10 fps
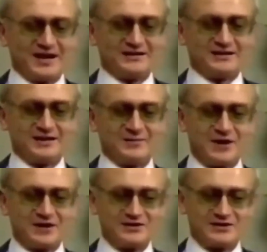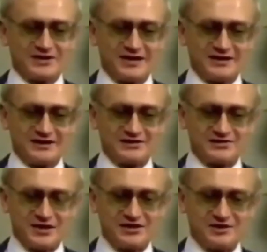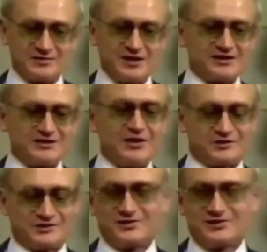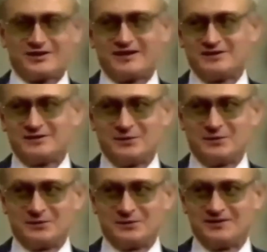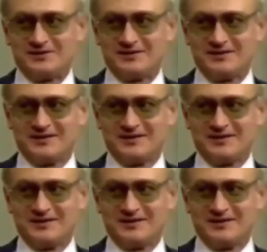And the Marxist-Leninist regime does not tolerate these people.